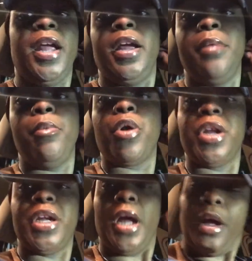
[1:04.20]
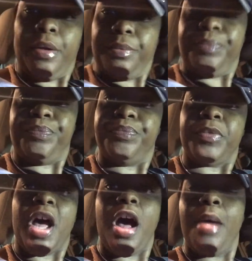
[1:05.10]
Good morning, y'all.
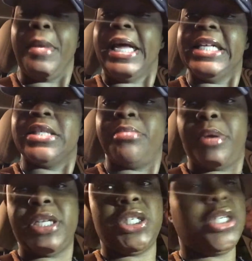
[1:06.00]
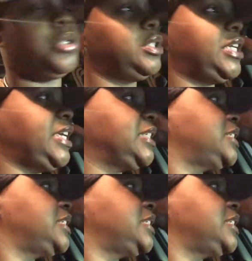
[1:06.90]
All my inspirational tea